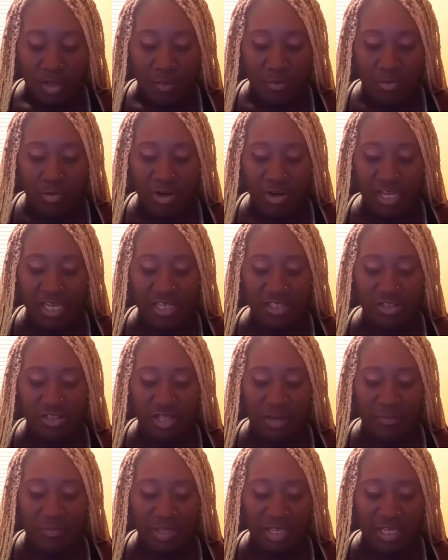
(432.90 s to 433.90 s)
Bringing
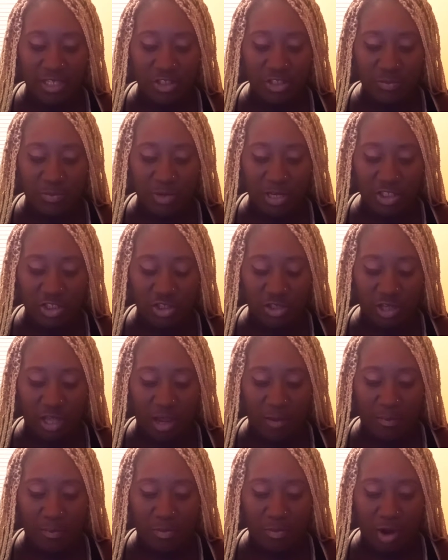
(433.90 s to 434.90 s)
something, especially
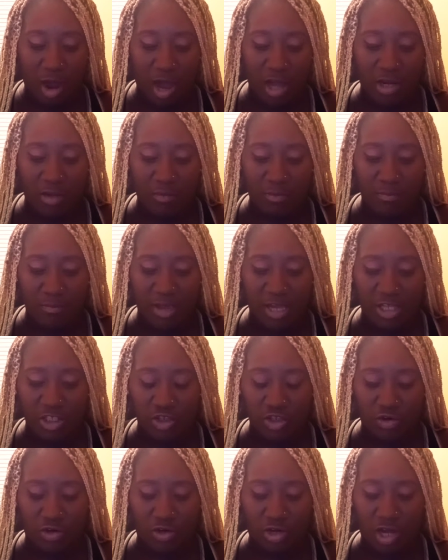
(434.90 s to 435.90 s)
a product,
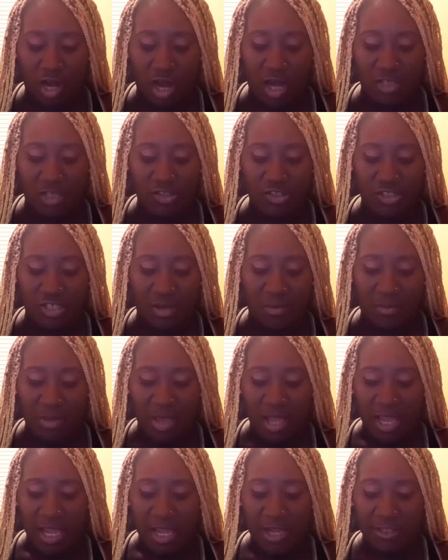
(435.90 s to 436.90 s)
measure, or
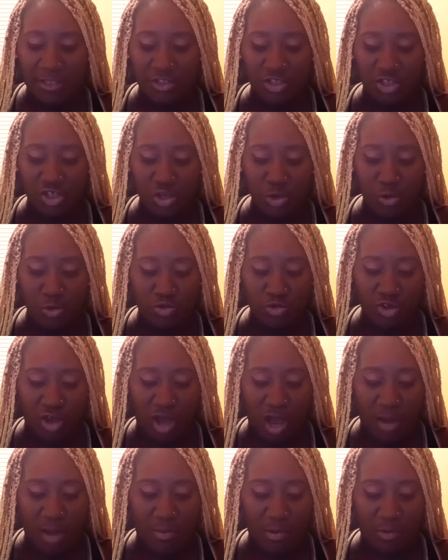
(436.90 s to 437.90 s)
concept, into use
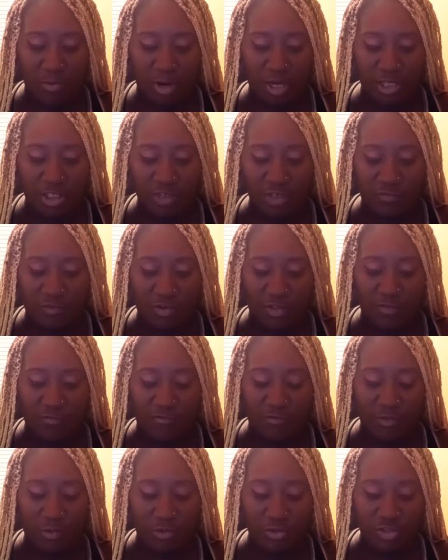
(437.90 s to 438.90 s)
or operation for the
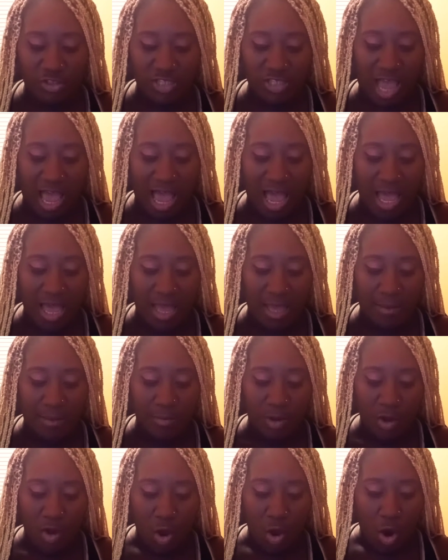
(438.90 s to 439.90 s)
first time,